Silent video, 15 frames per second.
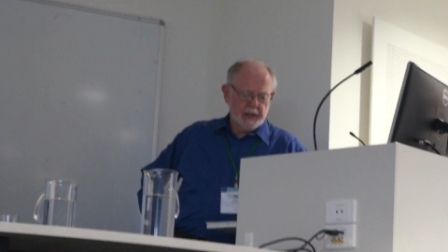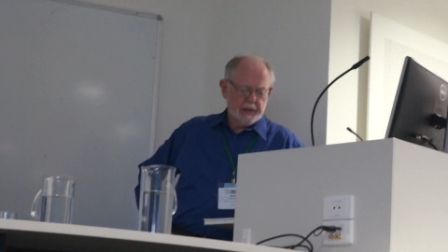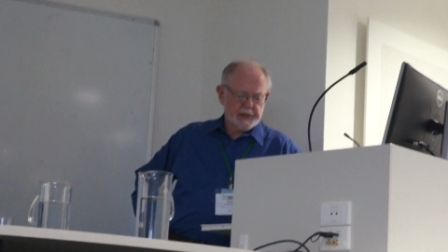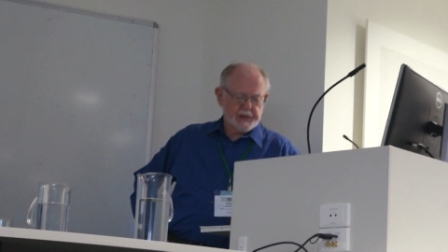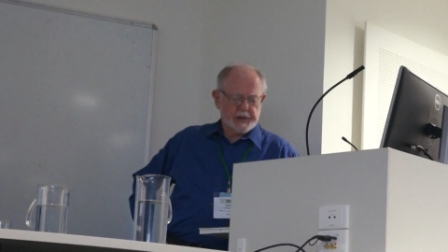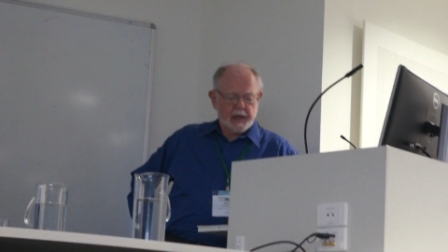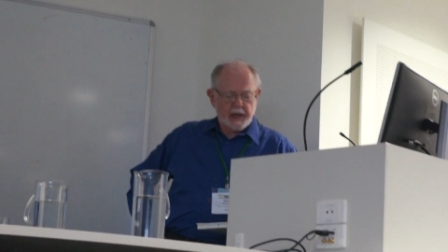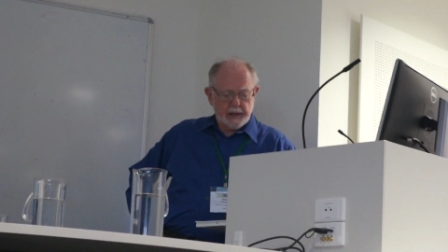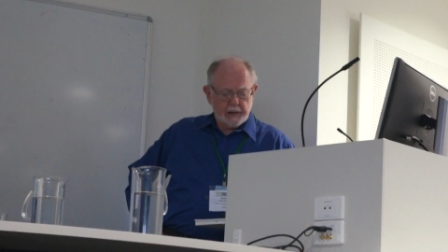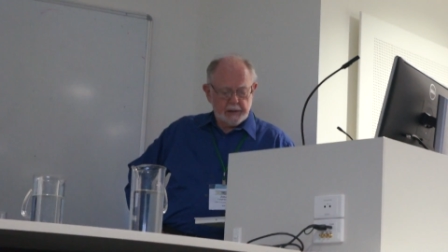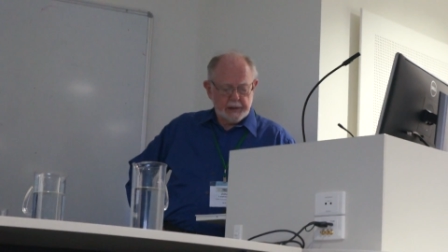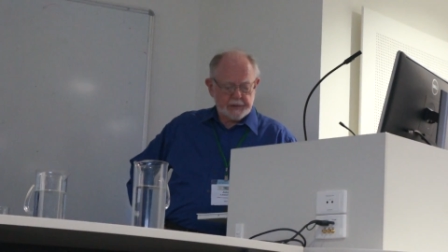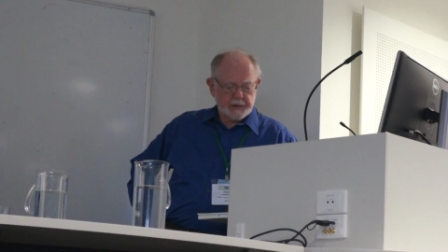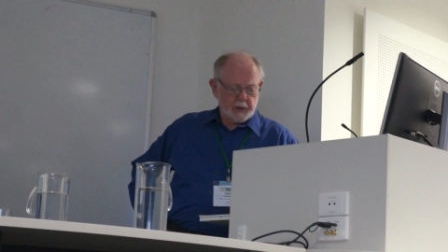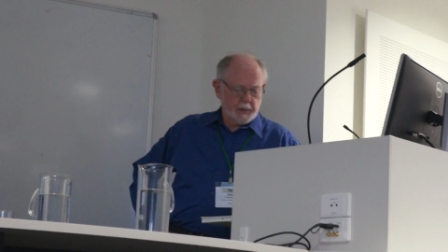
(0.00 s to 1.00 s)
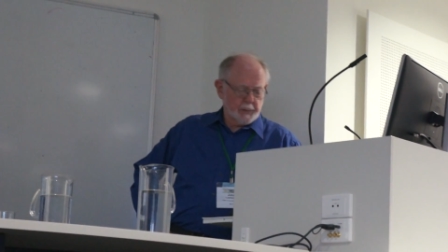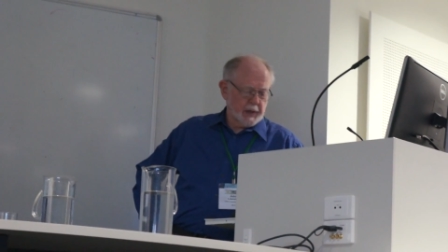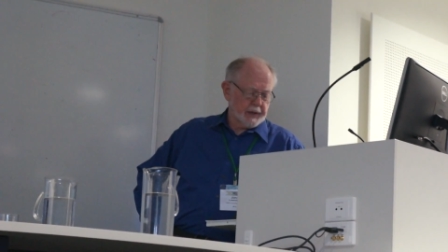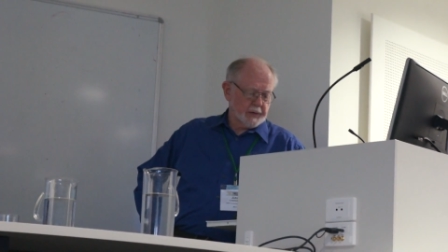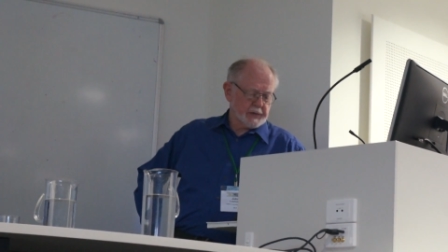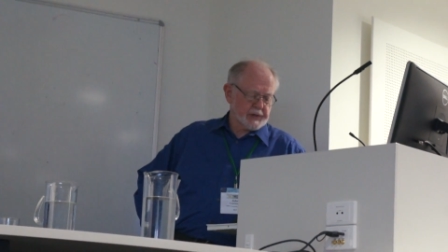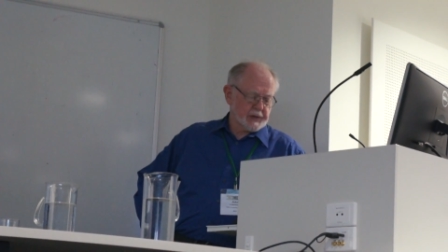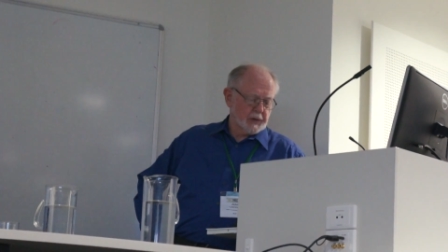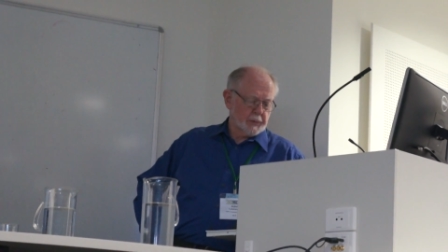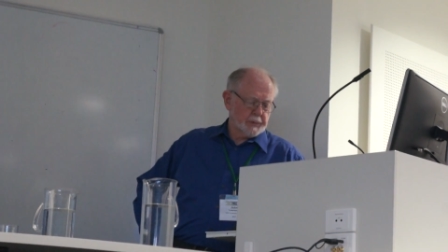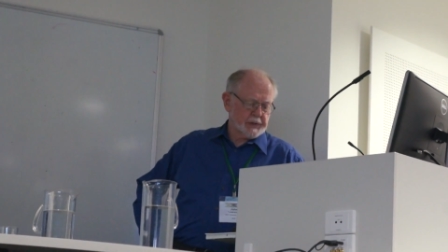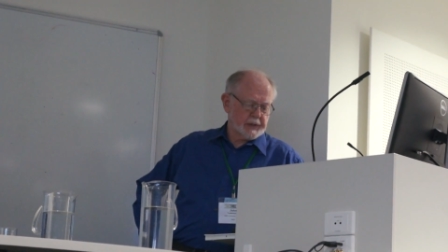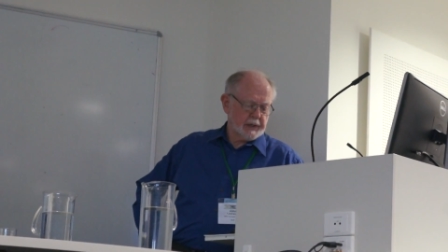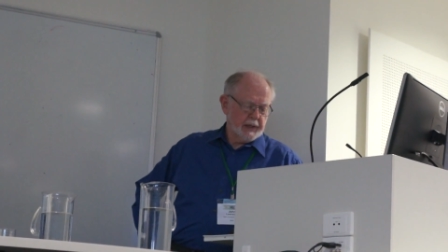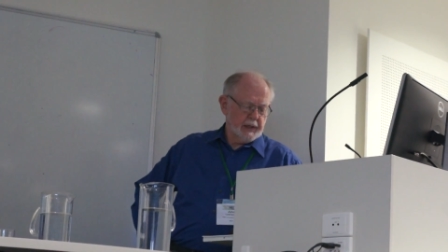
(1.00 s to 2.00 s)
scanning electron
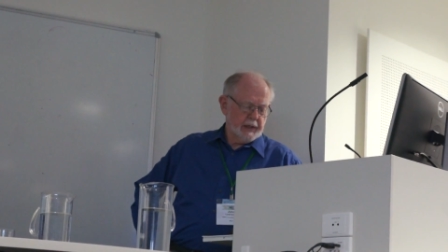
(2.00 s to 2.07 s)
microscopes